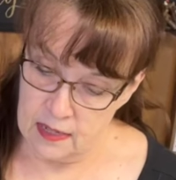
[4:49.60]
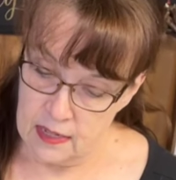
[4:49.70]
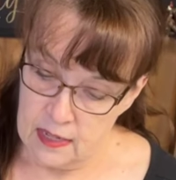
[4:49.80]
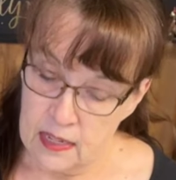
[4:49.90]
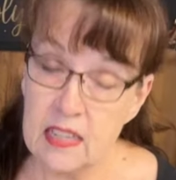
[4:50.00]

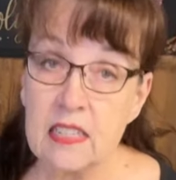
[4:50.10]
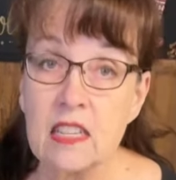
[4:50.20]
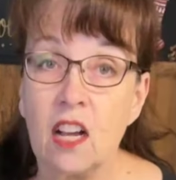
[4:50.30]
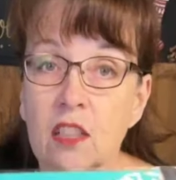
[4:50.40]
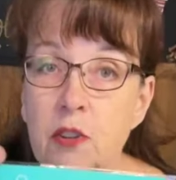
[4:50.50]
Okay,
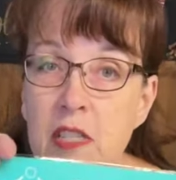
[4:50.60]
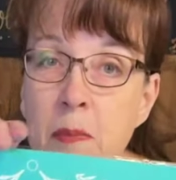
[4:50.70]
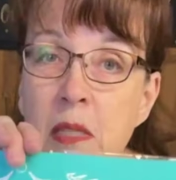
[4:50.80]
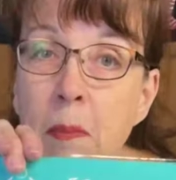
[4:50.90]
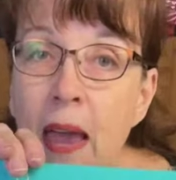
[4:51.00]
this
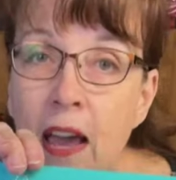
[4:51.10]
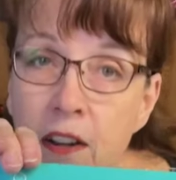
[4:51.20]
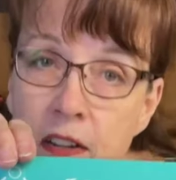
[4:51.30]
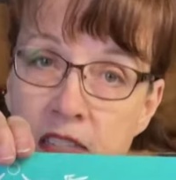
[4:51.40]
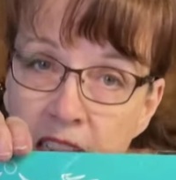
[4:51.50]

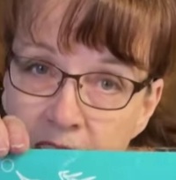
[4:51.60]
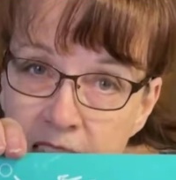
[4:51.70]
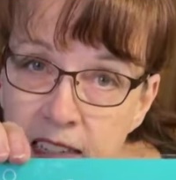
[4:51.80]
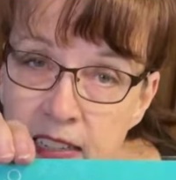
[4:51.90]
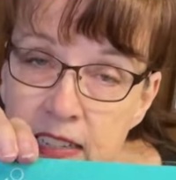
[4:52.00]

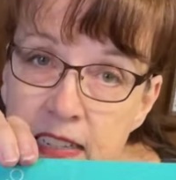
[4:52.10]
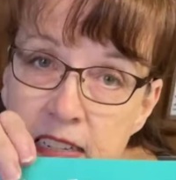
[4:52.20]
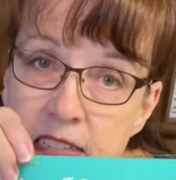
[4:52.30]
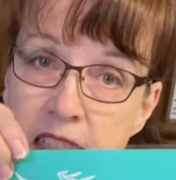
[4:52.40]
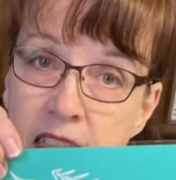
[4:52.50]
is called
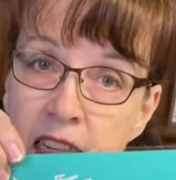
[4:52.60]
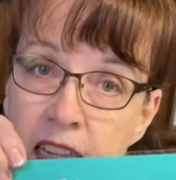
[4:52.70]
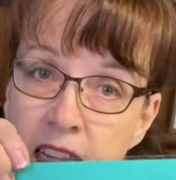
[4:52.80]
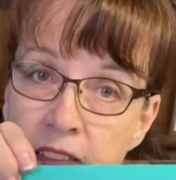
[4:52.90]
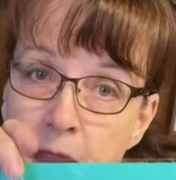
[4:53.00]
Christmas
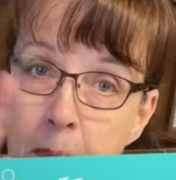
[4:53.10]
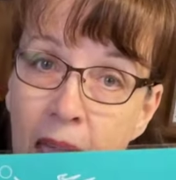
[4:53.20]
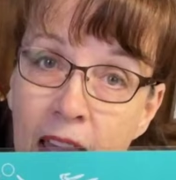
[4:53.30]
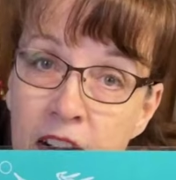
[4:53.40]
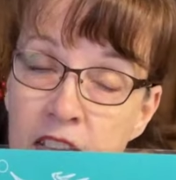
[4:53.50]
Patterns,
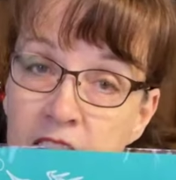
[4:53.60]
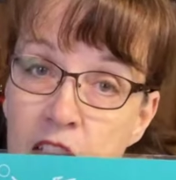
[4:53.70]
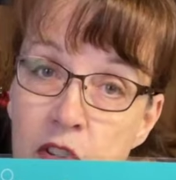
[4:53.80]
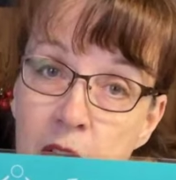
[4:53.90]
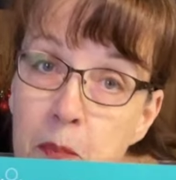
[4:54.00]
and it
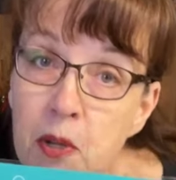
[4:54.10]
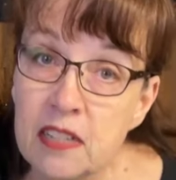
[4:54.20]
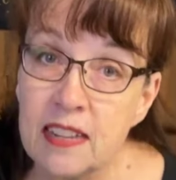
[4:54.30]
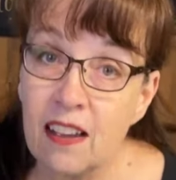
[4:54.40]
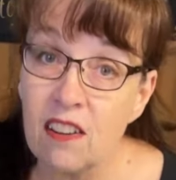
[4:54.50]
is
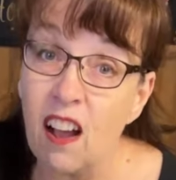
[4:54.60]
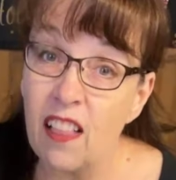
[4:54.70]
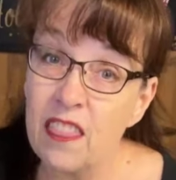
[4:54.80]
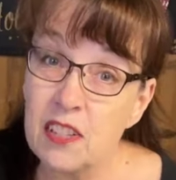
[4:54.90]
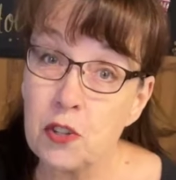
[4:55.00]
the
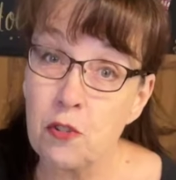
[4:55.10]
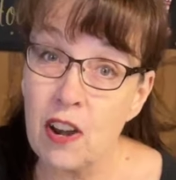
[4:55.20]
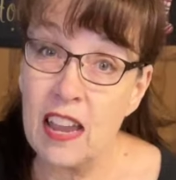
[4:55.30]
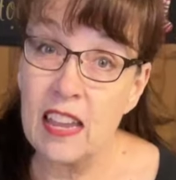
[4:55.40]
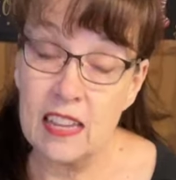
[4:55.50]
pattern
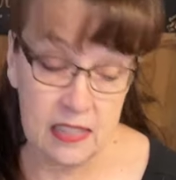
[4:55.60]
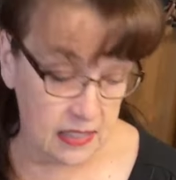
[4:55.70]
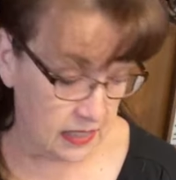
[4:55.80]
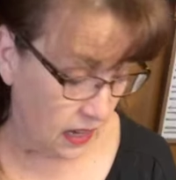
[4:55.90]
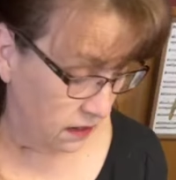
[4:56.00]
that you can
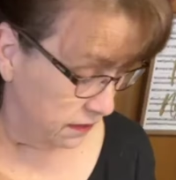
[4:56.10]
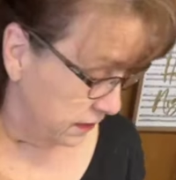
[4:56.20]
put down